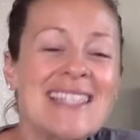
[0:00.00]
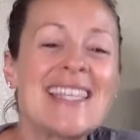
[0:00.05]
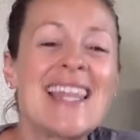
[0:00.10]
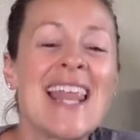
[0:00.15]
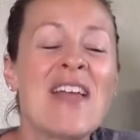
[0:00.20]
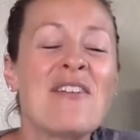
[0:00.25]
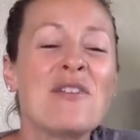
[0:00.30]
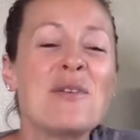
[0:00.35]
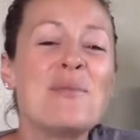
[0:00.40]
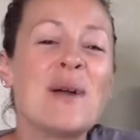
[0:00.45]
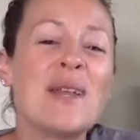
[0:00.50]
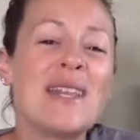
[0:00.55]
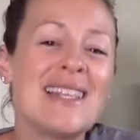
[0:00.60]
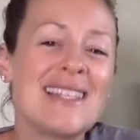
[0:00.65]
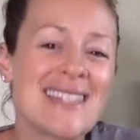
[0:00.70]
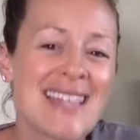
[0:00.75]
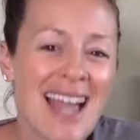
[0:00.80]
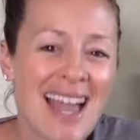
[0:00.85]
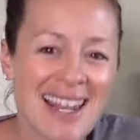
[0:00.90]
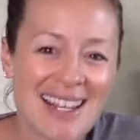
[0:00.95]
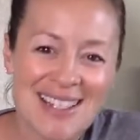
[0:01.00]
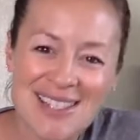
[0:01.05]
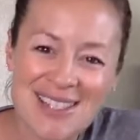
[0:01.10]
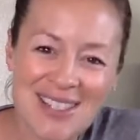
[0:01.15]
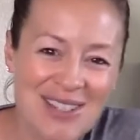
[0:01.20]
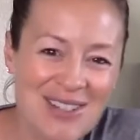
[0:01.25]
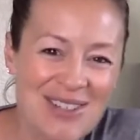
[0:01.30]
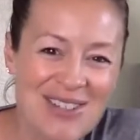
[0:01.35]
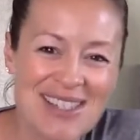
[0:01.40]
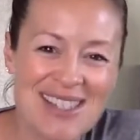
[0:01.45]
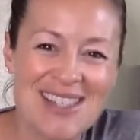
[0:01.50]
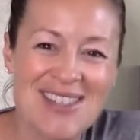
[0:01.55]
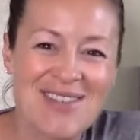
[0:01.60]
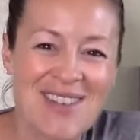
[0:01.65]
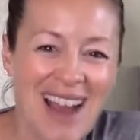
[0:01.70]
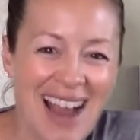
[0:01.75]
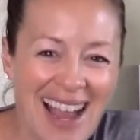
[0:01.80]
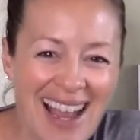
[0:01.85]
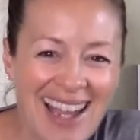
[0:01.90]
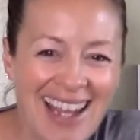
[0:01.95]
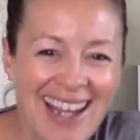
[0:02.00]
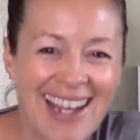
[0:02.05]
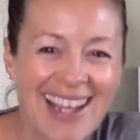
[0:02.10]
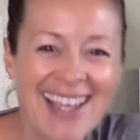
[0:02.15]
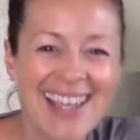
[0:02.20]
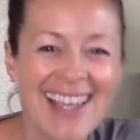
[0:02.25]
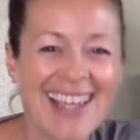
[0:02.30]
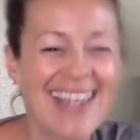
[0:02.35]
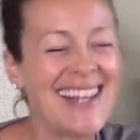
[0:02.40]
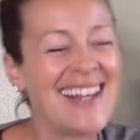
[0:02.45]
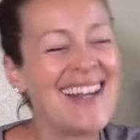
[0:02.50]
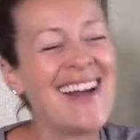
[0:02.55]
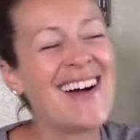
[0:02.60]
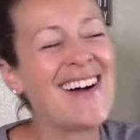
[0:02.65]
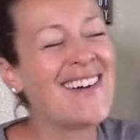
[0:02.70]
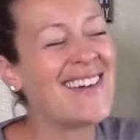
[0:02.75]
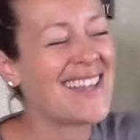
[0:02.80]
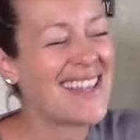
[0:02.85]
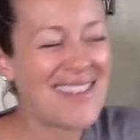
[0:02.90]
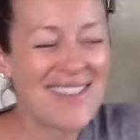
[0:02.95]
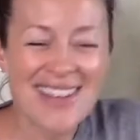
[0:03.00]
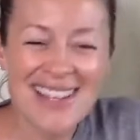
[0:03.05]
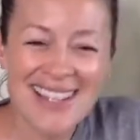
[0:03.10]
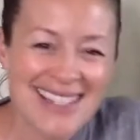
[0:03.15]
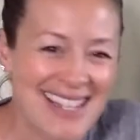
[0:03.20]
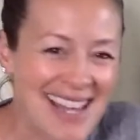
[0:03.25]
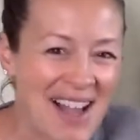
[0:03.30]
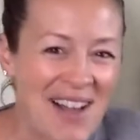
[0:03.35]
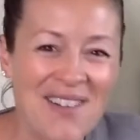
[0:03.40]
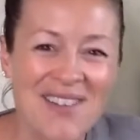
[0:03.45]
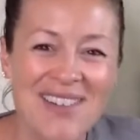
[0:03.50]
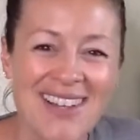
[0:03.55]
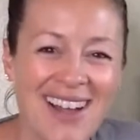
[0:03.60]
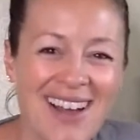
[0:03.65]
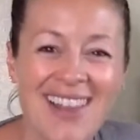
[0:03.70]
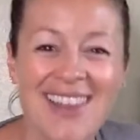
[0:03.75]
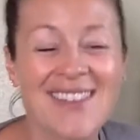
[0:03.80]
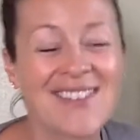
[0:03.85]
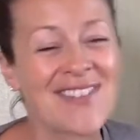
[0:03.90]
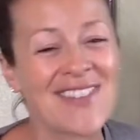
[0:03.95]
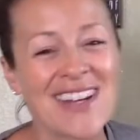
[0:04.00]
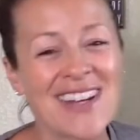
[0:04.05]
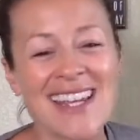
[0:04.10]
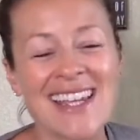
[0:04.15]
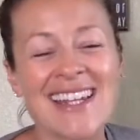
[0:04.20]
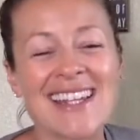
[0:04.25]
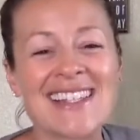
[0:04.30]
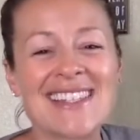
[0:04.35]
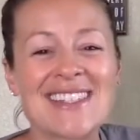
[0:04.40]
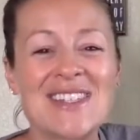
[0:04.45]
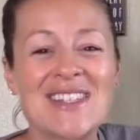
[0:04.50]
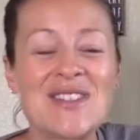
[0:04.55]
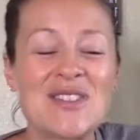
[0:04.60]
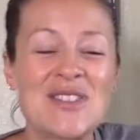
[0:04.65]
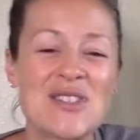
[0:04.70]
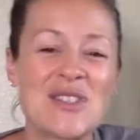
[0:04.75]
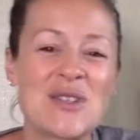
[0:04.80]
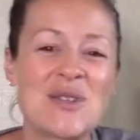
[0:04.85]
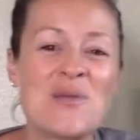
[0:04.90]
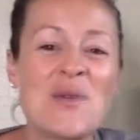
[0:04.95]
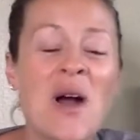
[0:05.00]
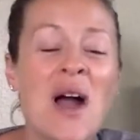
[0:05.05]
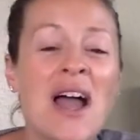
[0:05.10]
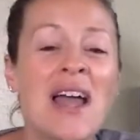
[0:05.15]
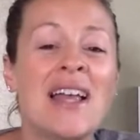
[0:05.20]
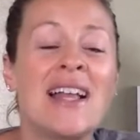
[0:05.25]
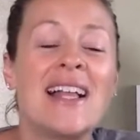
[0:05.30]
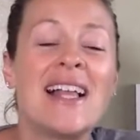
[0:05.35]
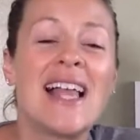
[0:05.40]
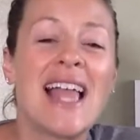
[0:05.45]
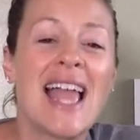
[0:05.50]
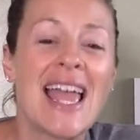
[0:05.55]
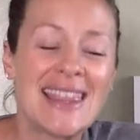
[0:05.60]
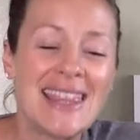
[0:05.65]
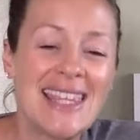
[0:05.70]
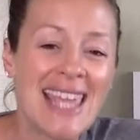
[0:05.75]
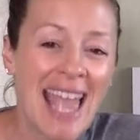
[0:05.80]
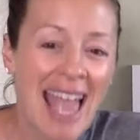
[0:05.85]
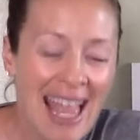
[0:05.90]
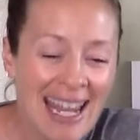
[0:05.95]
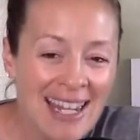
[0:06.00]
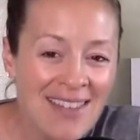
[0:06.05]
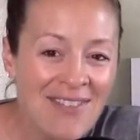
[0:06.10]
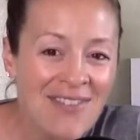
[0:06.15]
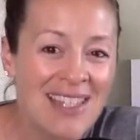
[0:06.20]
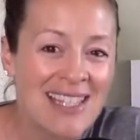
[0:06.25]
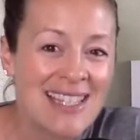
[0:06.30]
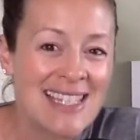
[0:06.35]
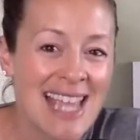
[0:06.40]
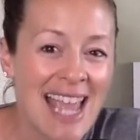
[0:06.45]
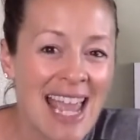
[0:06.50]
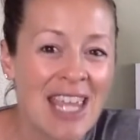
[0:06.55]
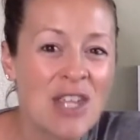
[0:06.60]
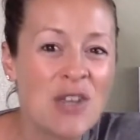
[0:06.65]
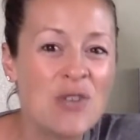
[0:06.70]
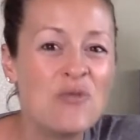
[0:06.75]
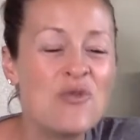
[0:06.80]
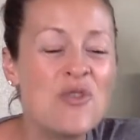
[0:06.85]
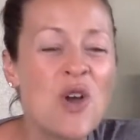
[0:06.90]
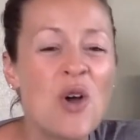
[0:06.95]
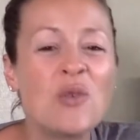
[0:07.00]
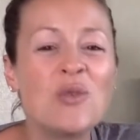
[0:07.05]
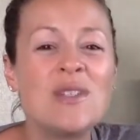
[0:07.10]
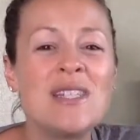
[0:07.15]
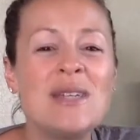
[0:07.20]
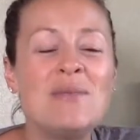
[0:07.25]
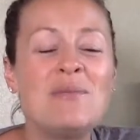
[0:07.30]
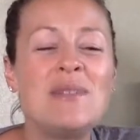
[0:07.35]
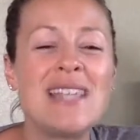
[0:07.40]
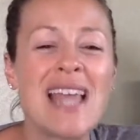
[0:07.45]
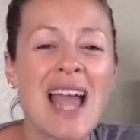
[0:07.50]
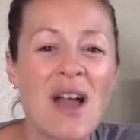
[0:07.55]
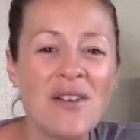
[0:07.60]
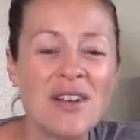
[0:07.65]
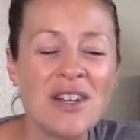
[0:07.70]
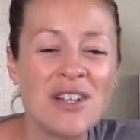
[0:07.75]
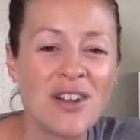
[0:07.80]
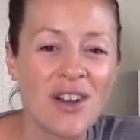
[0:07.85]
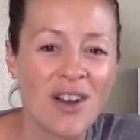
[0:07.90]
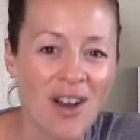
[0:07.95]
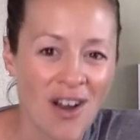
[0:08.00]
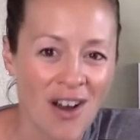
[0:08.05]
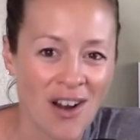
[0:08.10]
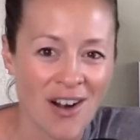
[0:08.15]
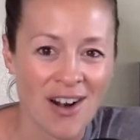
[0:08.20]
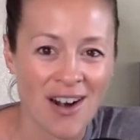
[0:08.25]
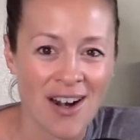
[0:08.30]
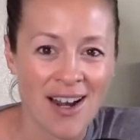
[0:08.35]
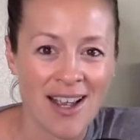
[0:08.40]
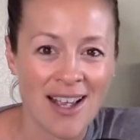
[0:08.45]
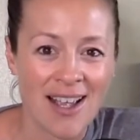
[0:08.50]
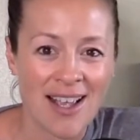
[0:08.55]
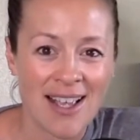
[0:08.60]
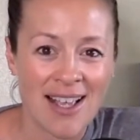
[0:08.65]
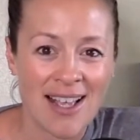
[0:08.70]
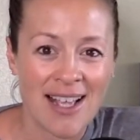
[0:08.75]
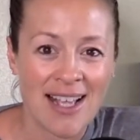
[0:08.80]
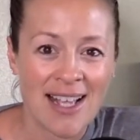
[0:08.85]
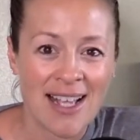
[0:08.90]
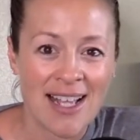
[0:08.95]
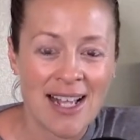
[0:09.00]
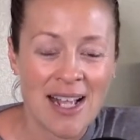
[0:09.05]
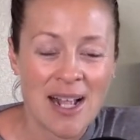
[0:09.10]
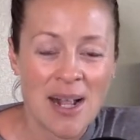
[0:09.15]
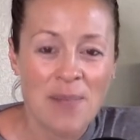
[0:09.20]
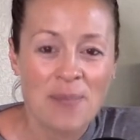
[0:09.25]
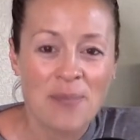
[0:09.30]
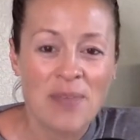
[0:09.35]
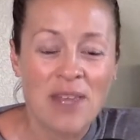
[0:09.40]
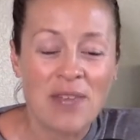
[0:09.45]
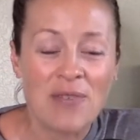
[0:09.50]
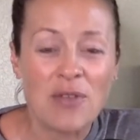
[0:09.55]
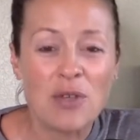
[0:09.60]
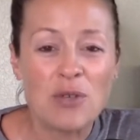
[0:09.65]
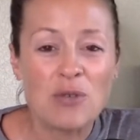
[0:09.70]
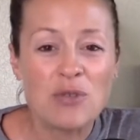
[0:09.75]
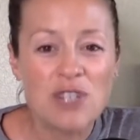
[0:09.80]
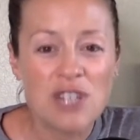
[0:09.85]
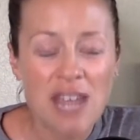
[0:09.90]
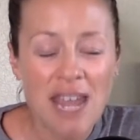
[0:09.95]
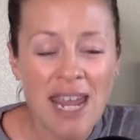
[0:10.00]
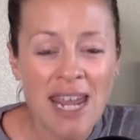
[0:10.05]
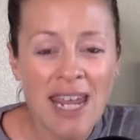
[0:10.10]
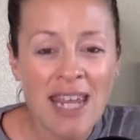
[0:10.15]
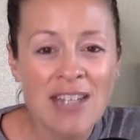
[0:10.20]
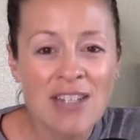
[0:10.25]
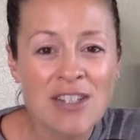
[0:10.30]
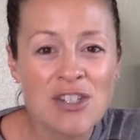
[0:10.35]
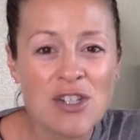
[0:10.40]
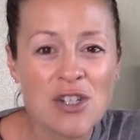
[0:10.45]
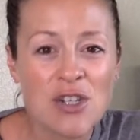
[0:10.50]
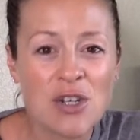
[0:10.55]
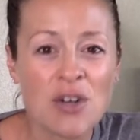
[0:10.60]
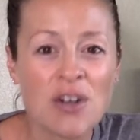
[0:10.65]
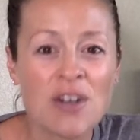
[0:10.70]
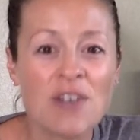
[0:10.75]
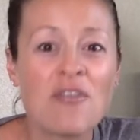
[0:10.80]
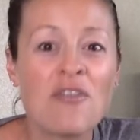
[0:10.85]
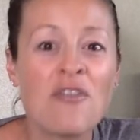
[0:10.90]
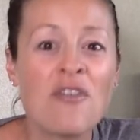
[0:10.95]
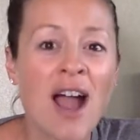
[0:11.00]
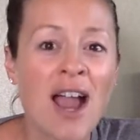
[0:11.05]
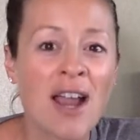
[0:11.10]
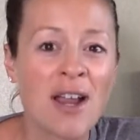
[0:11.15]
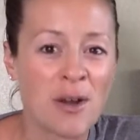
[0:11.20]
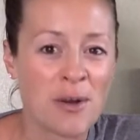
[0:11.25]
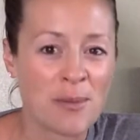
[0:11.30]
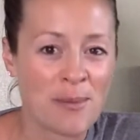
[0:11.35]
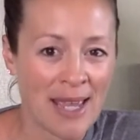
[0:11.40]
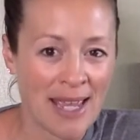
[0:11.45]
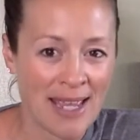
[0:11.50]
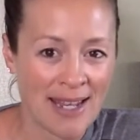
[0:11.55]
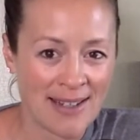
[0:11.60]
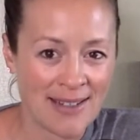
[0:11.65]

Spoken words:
everybody's got excuses, right? You know, you can tell me all the freaking excuses you want. At the end of the day, you know deep down in your heart that if you changed your environment